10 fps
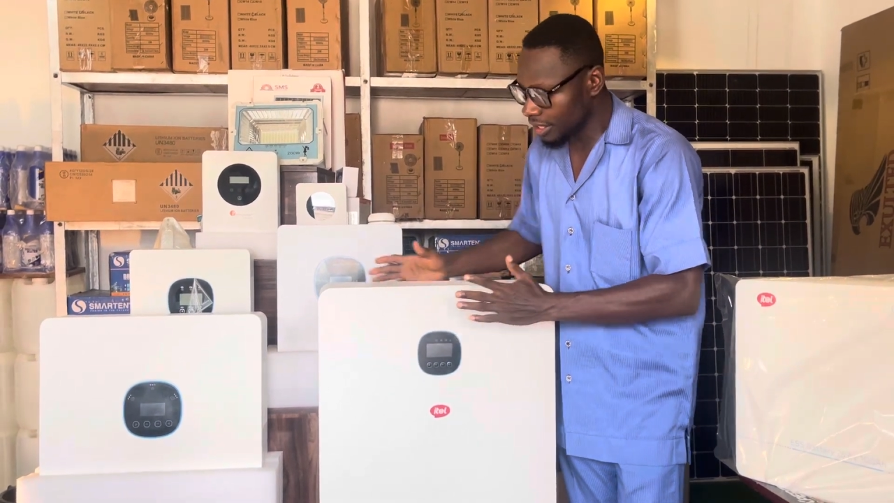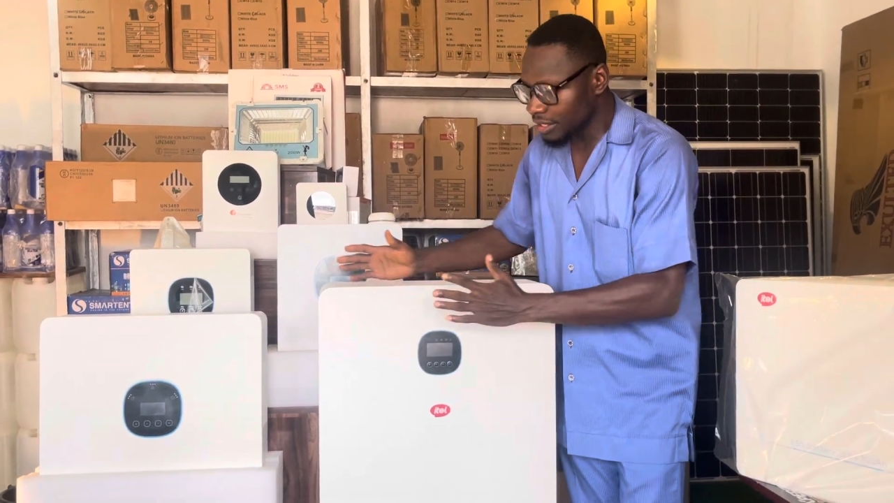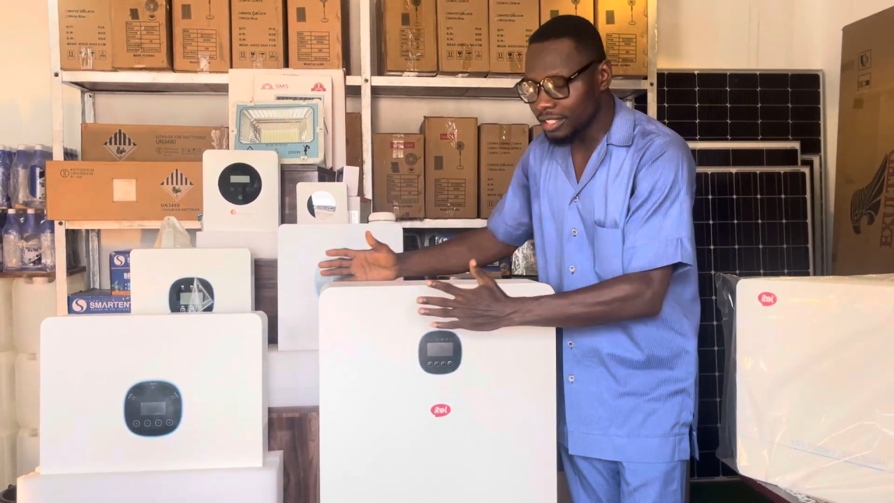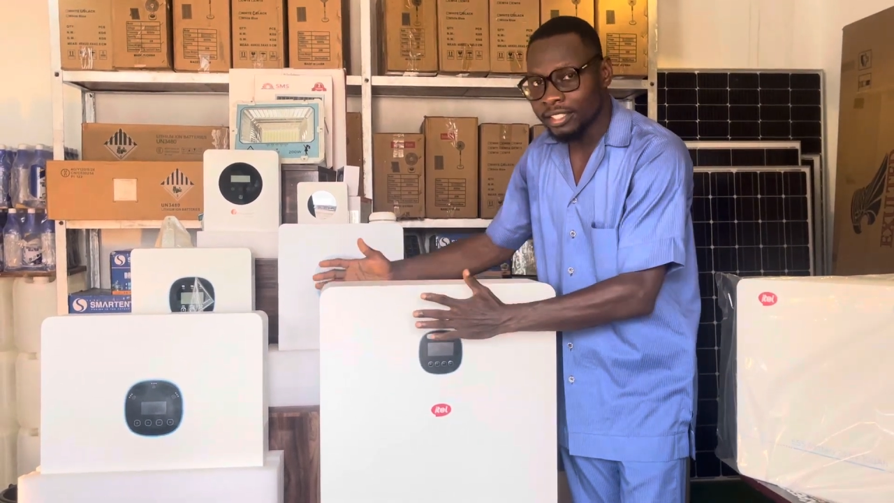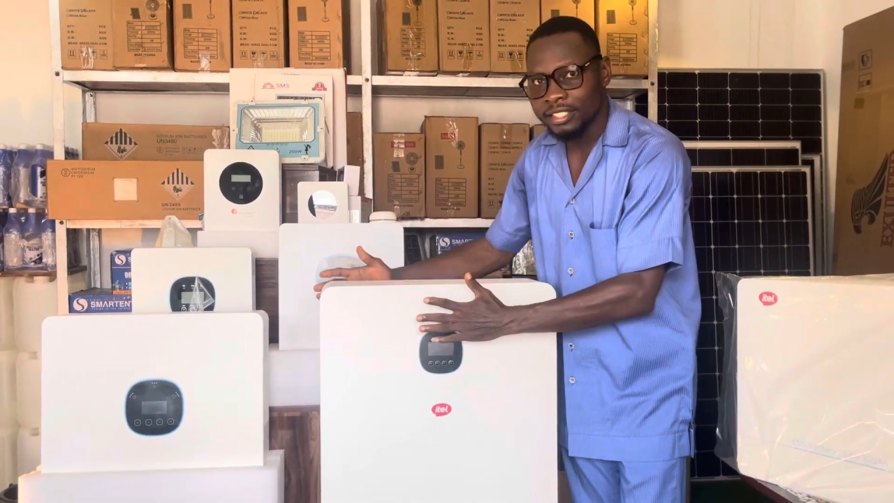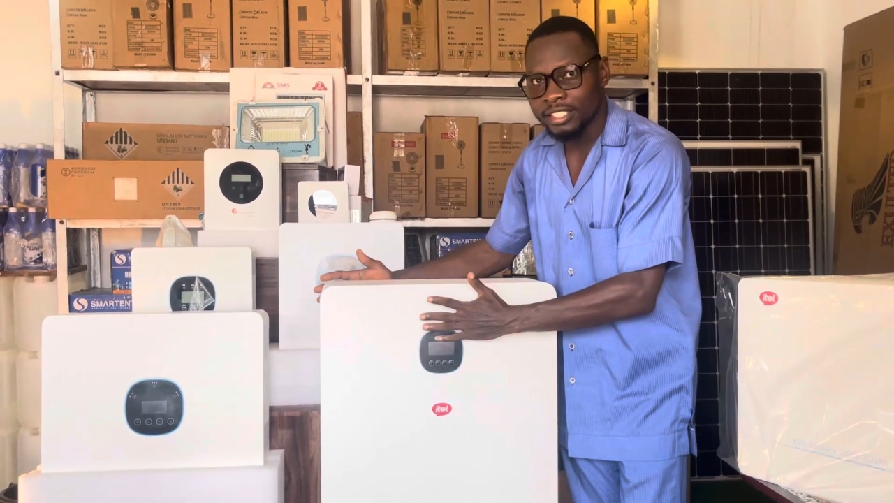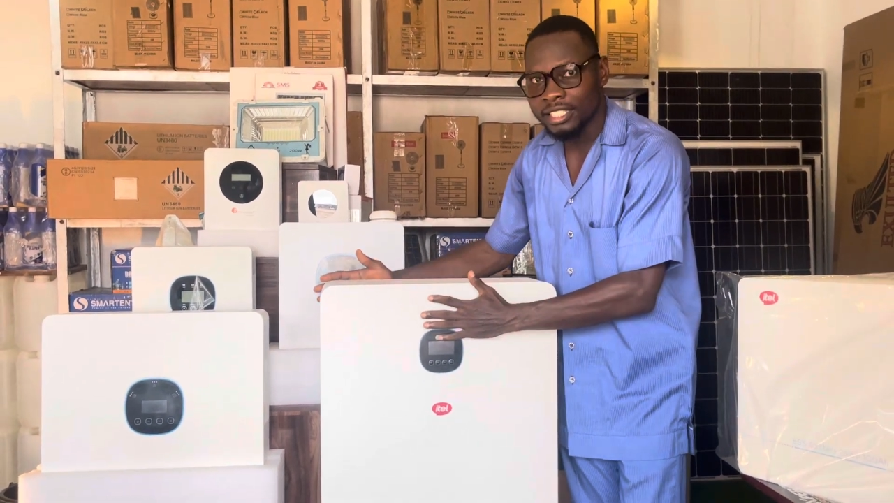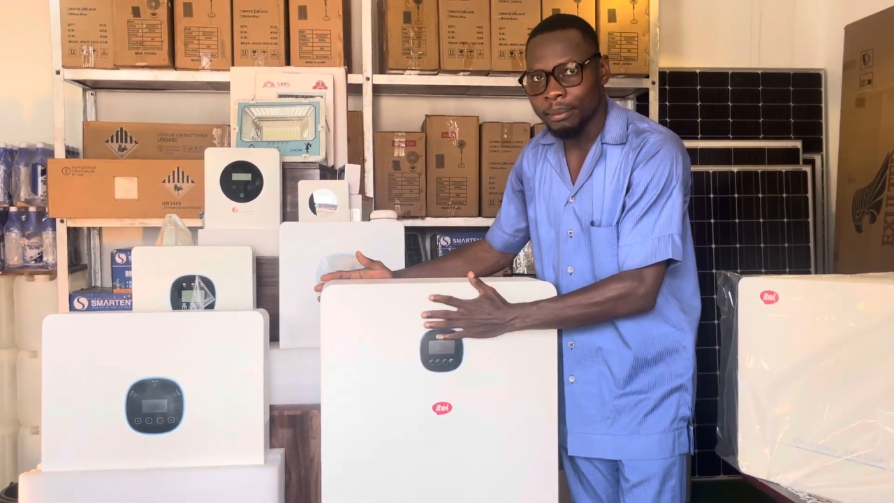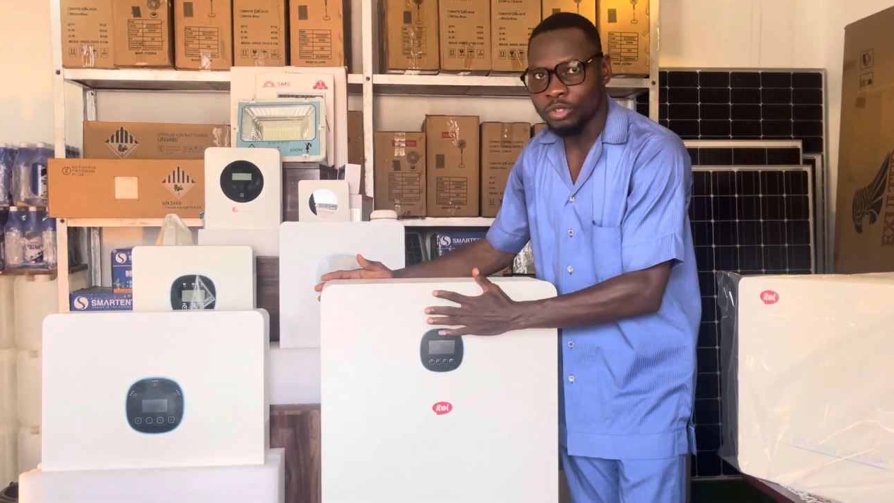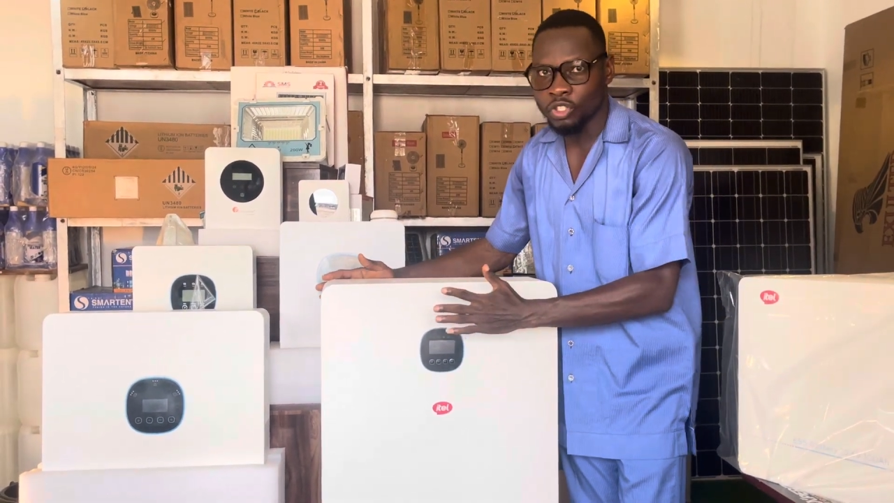This
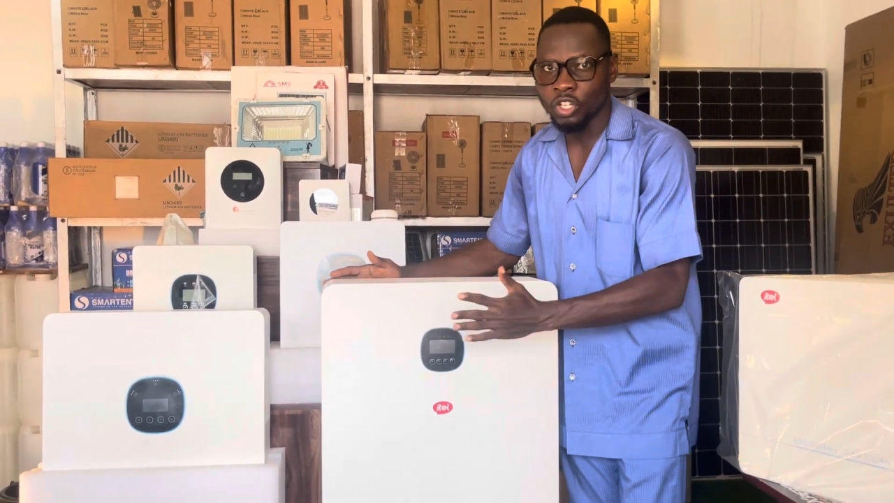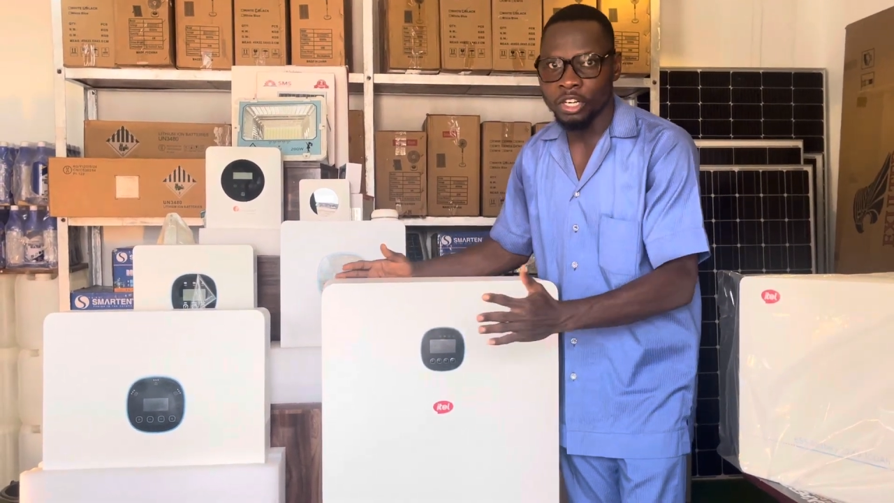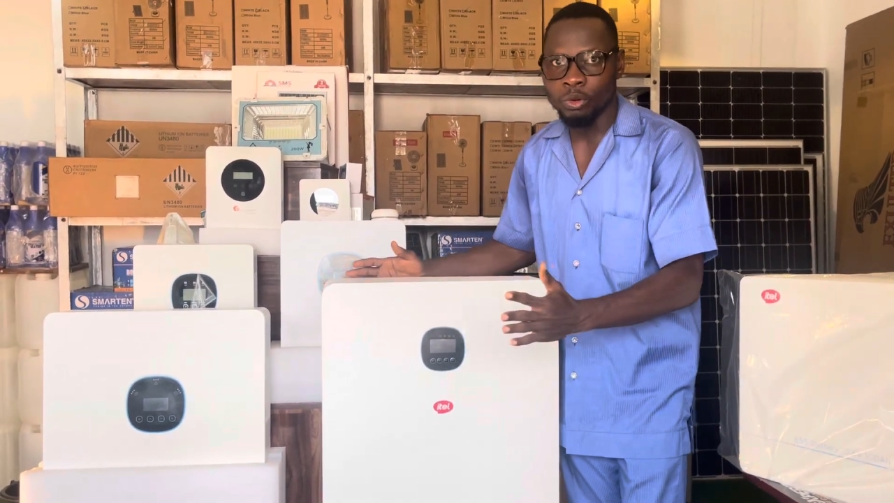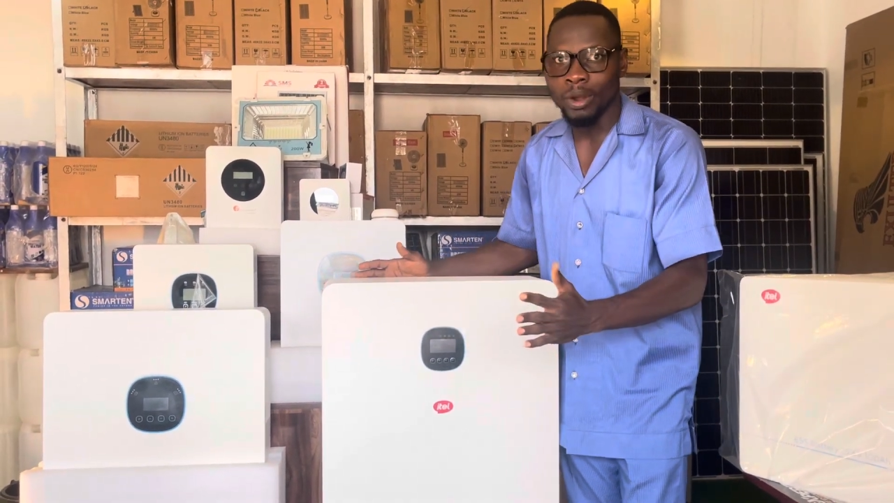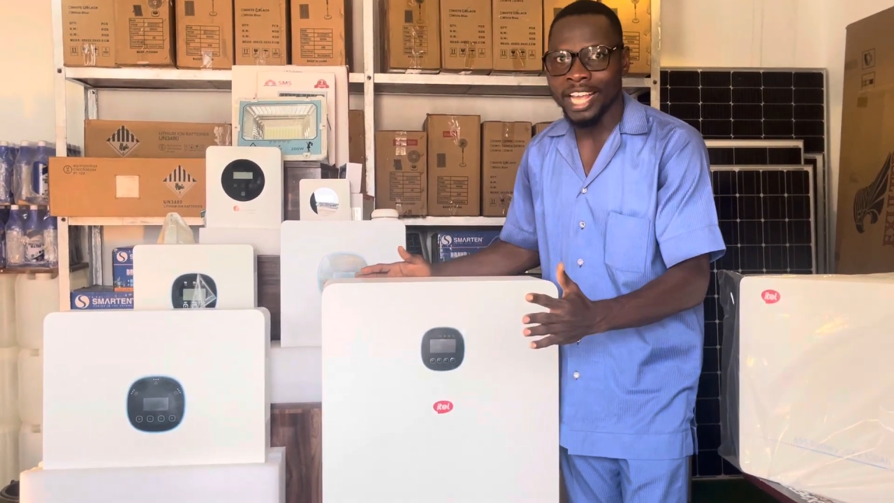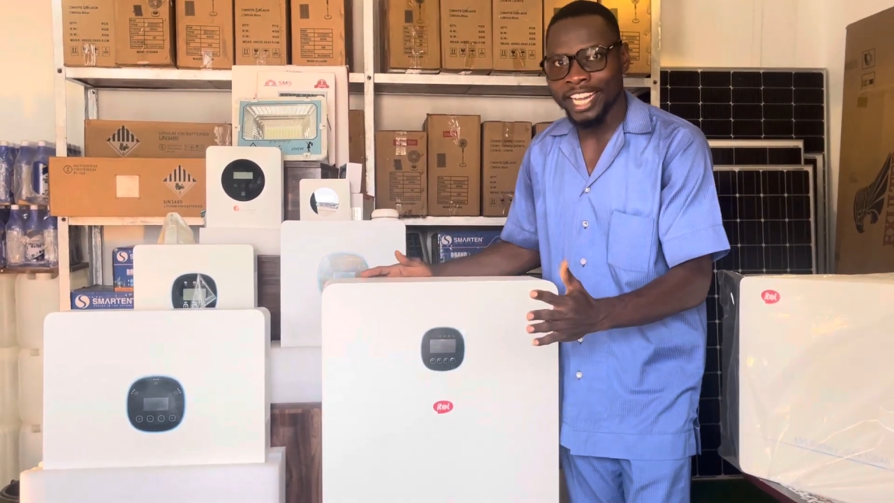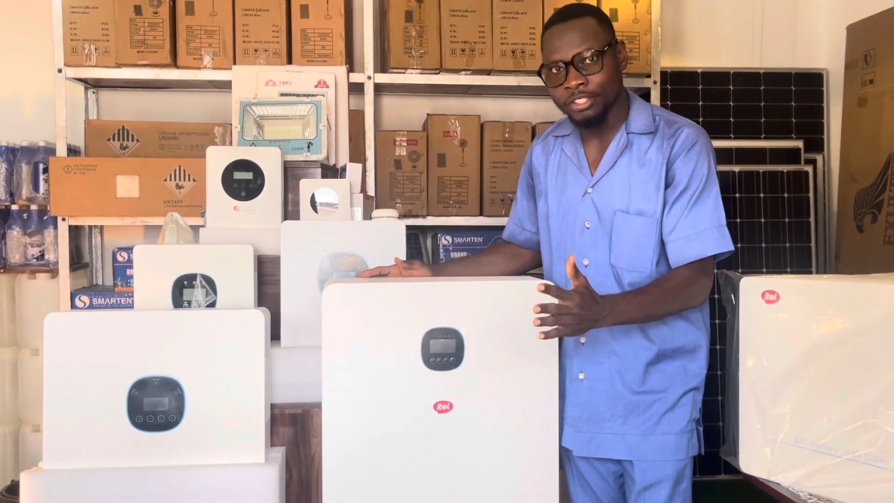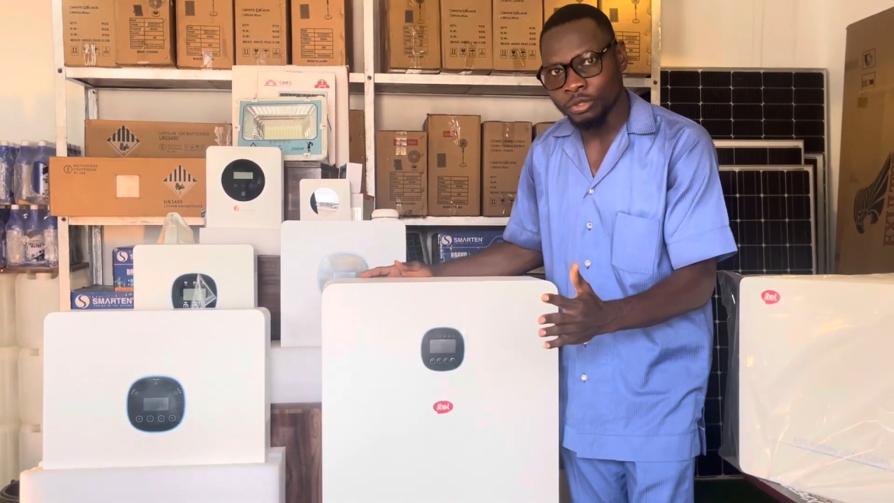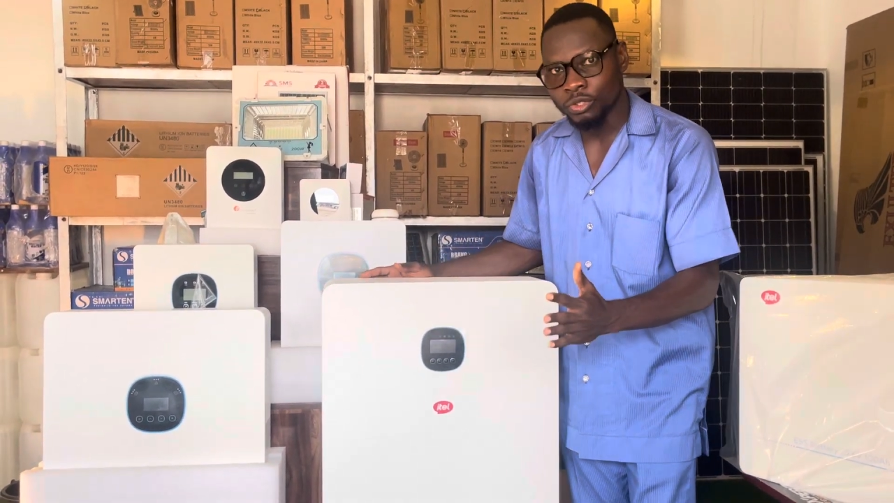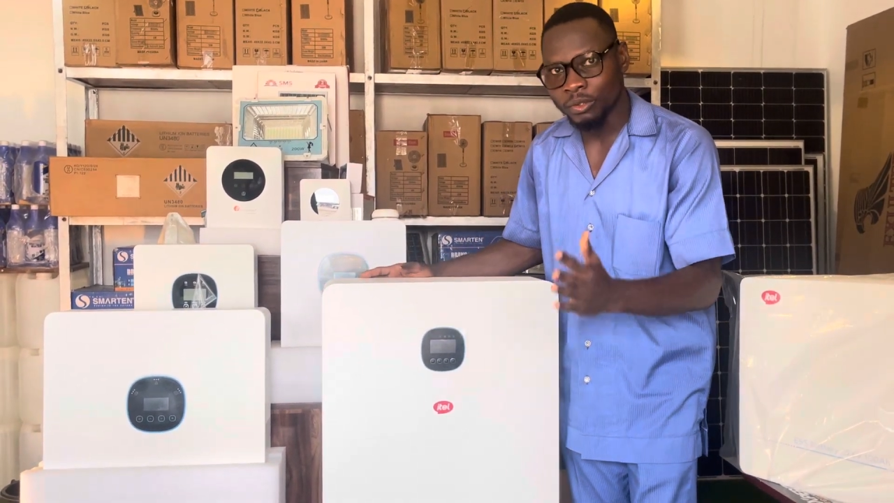system does not require
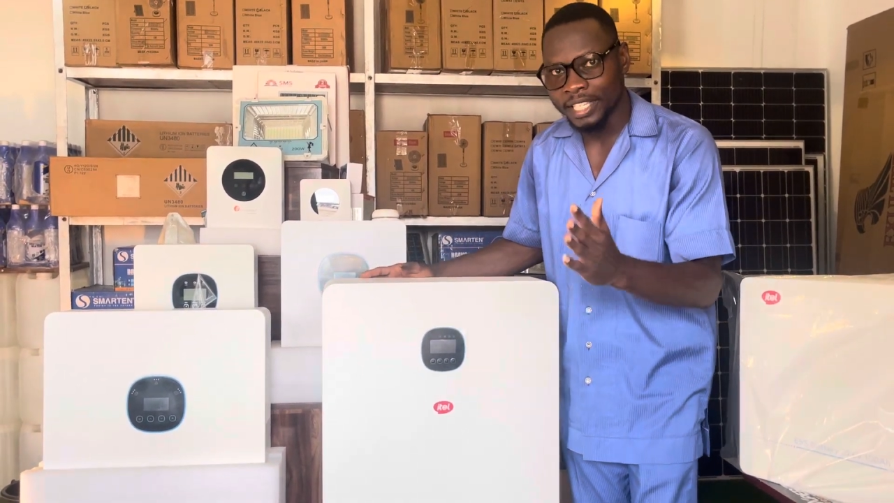you to